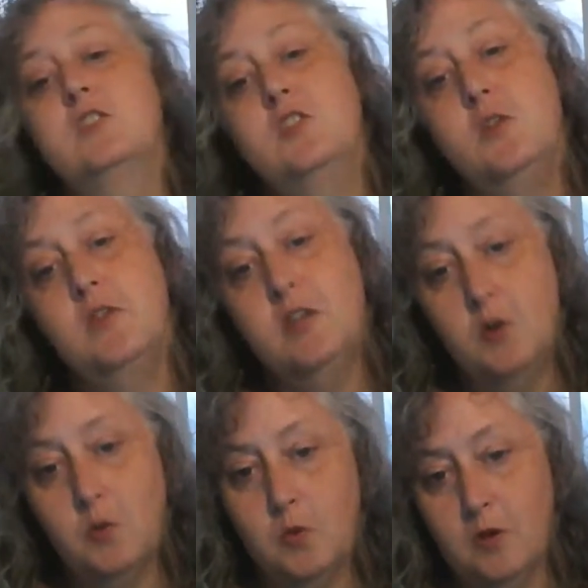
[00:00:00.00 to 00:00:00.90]
to the
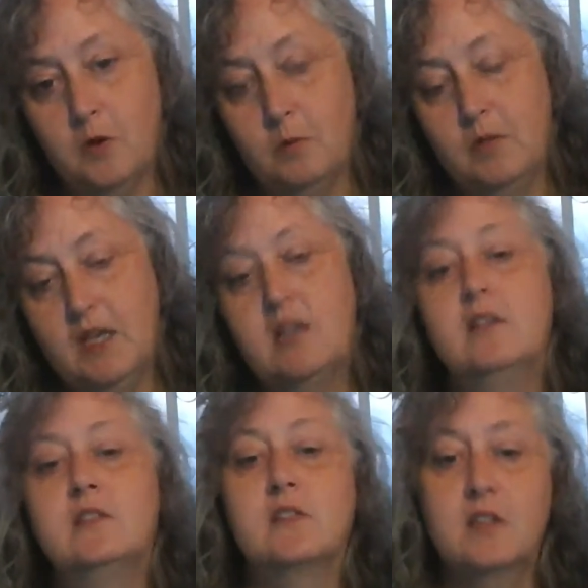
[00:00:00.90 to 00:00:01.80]
new room
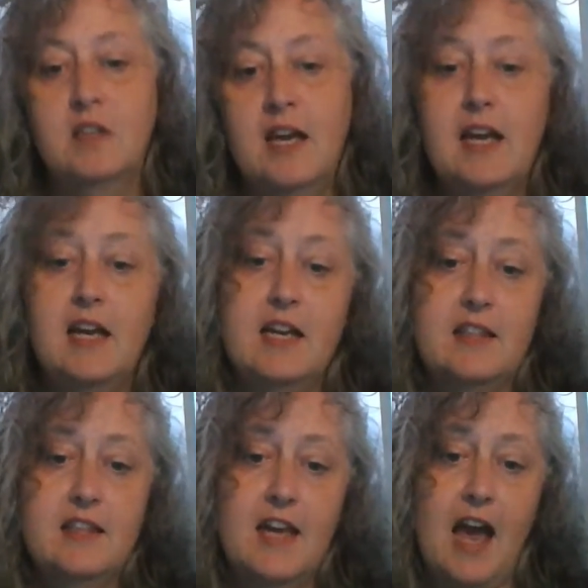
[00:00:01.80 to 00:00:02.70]

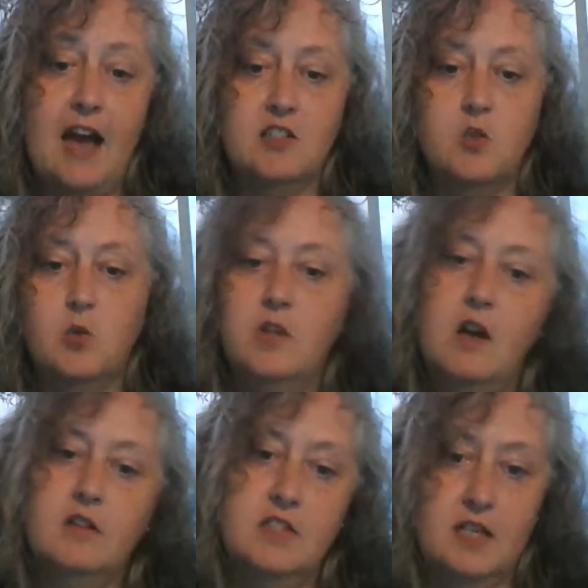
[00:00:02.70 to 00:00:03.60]
in the actual
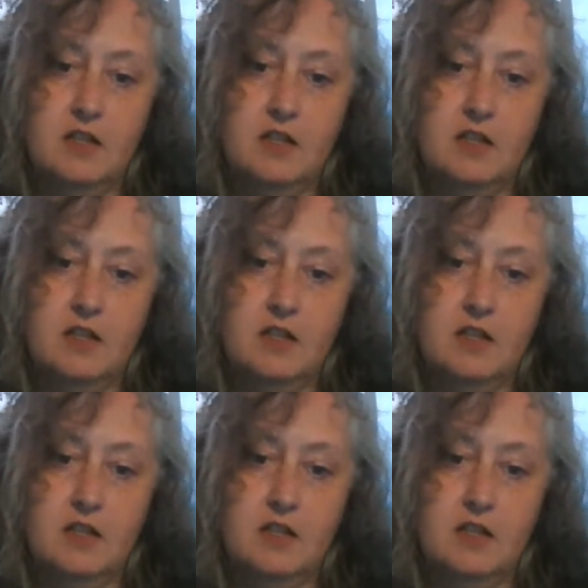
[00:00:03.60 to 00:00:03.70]
long